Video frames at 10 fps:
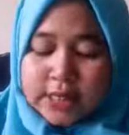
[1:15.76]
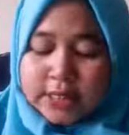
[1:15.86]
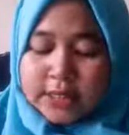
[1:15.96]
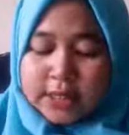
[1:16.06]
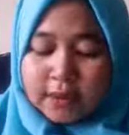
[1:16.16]

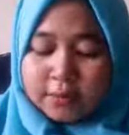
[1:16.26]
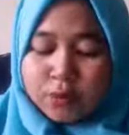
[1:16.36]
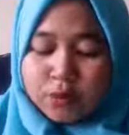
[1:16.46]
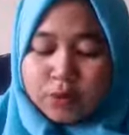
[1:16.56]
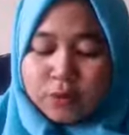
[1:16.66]
let's
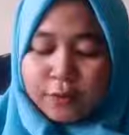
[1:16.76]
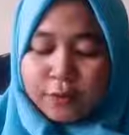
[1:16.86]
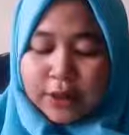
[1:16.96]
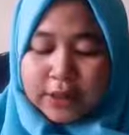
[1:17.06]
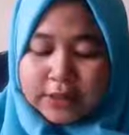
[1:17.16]
jump to
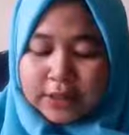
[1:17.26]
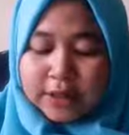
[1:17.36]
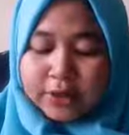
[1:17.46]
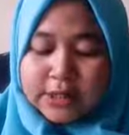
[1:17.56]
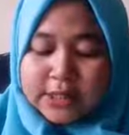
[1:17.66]
forensic
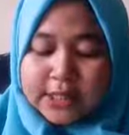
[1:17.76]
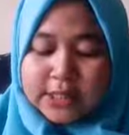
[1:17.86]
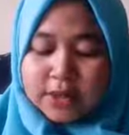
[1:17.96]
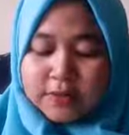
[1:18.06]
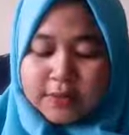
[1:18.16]

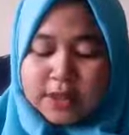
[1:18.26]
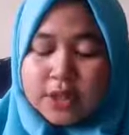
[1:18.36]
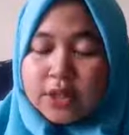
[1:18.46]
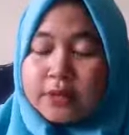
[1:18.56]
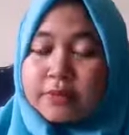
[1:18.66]
linguistics
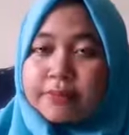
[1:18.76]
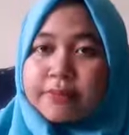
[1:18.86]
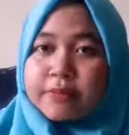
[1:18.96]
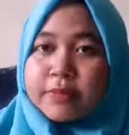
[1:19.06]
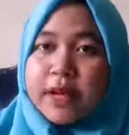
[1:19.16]
definition.
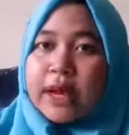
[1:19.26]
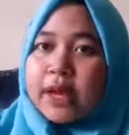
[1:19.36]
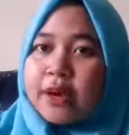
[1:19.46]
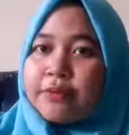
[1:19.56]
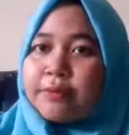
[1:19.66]

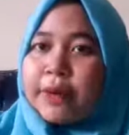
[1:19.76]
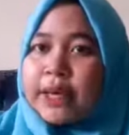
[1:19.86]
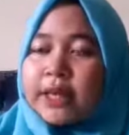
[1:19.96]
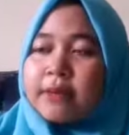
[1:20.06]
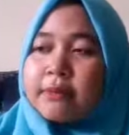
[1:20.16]
I have
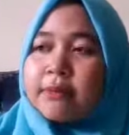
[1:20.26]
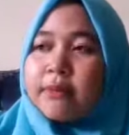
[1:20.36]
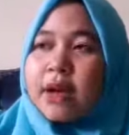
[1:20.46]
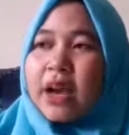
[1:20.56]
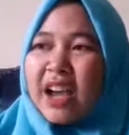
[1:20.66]
made
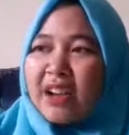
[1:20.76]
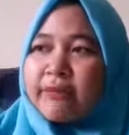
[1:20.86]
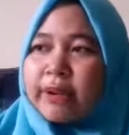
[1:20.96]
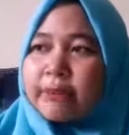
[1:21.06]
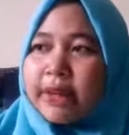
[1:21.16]

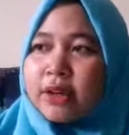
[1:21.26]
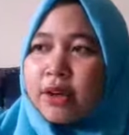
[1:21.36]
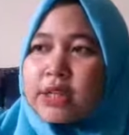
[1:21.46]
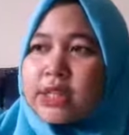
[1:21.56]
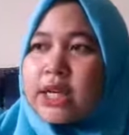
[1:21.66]
my
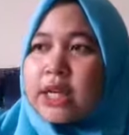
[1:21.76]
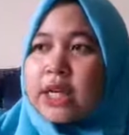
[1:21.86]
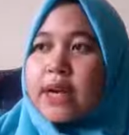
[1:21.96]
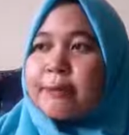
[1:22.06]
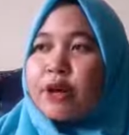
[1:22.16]
note
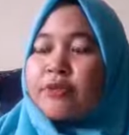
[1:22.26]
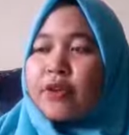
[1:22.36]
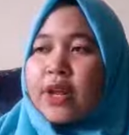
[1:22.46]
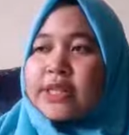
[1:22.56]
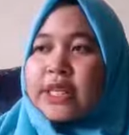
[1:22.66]

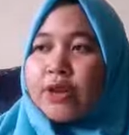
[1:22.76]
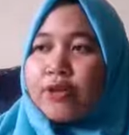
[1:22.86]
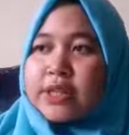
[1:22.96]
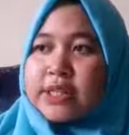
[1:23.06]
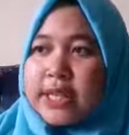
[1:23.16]
about forensic
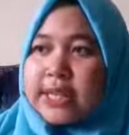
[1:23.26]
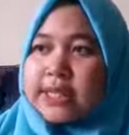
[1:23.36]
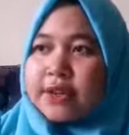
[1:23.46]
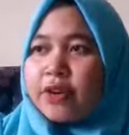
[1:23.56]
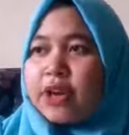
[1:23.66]

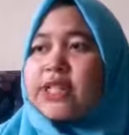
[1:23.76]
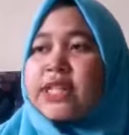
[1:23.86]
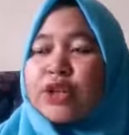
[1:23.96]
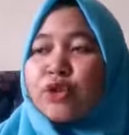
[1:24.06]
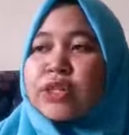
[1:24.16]
linguistics.
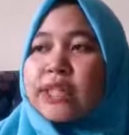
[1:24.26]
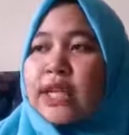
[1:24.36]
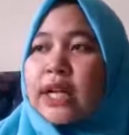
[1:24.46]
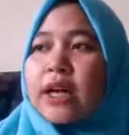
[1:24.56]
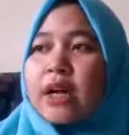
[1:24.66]
Forensic
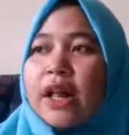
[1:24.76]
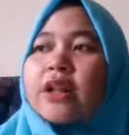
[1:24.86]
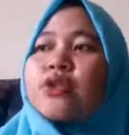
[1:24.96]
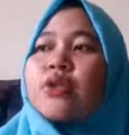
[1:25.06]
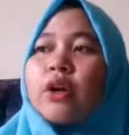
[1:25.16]
linguistics,
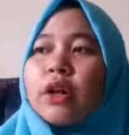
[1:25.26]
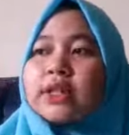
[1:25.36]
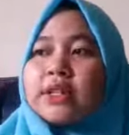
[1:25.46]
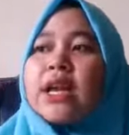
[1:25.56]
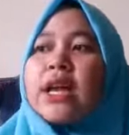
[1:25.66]
also
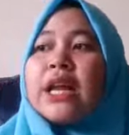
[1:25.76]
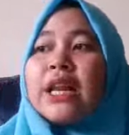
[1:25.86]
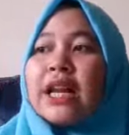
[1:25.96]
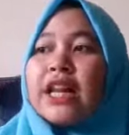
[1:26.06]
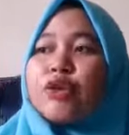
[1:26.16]
called
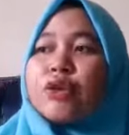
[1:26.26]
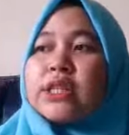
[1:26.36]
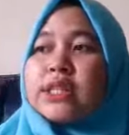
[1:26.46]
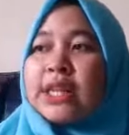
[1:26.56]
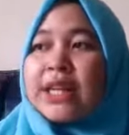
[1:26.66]
legal
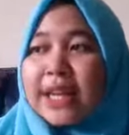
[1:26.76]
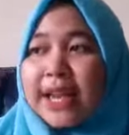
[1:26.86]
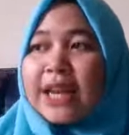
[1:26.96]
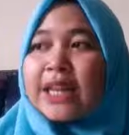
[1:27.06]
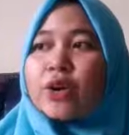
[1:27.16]

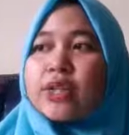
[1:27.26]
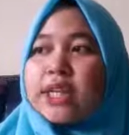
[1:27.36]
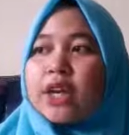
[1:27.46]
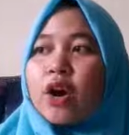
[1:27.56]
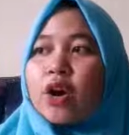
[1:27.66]

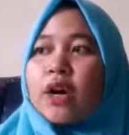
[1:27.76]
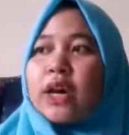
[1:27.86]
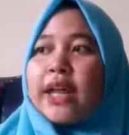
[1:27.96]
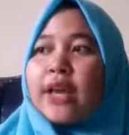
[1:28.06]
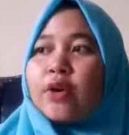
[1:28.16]
linguistics or
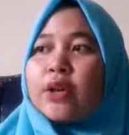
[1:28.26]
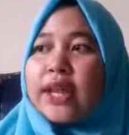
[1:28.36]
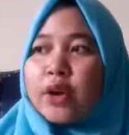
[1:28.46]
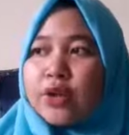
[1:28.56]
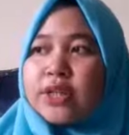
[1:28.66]

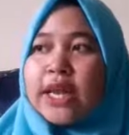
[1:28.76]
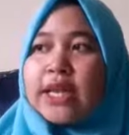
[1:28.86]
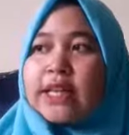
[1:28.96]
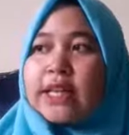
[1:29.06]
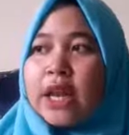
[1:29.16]
language
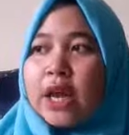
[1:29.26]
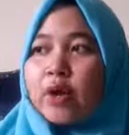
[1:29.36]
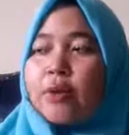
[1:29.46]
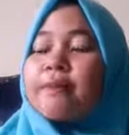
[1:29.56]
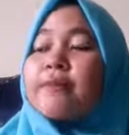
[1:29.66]
and the
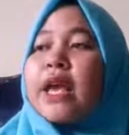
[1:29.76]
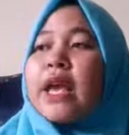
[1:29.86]
law.